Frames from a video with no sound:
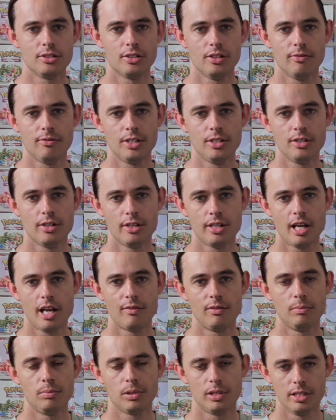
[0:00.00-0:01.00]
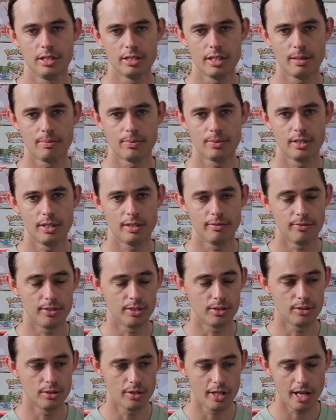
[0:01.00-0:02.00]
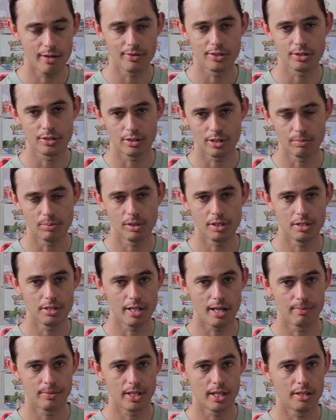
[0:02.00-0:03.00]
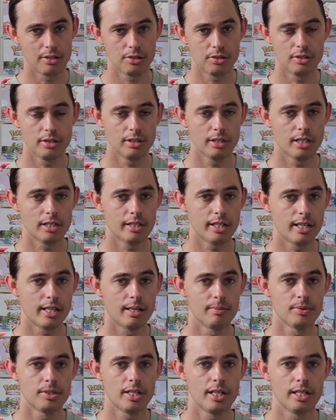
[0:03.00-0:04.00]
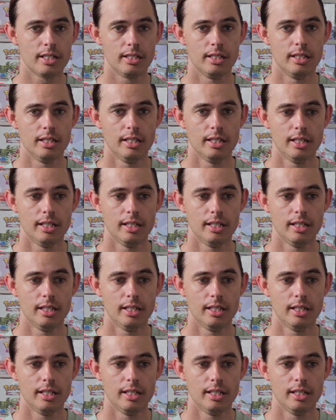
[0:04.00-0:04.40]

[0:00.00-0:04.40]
So if you don't have it, please if you do have it, sorry, please update it so you can get that update.